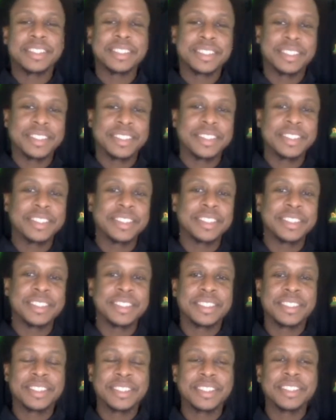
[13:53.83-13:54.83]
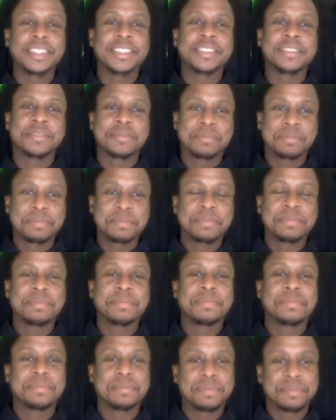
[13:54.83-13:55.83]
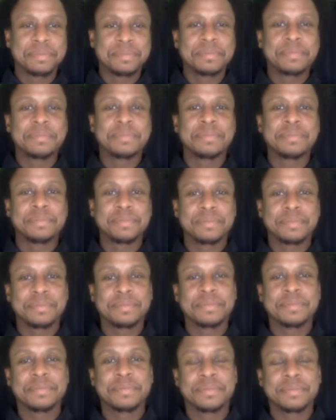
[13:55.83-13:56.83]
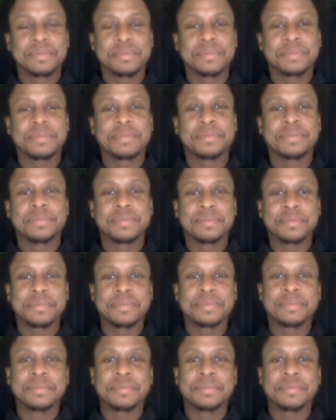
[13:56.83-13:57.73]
No words are spoken by the person on screen.